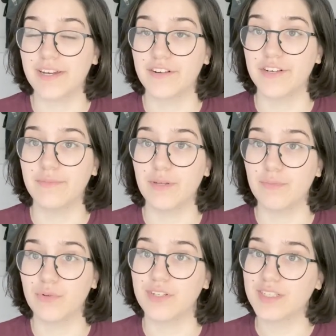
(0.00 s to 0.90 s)
we're going to
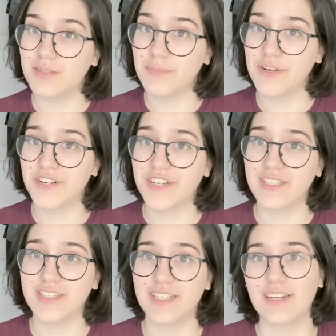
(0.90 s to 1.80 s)
put them
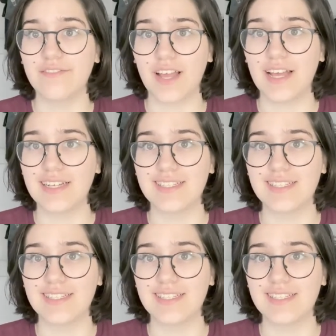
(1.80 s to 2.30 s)
to the test.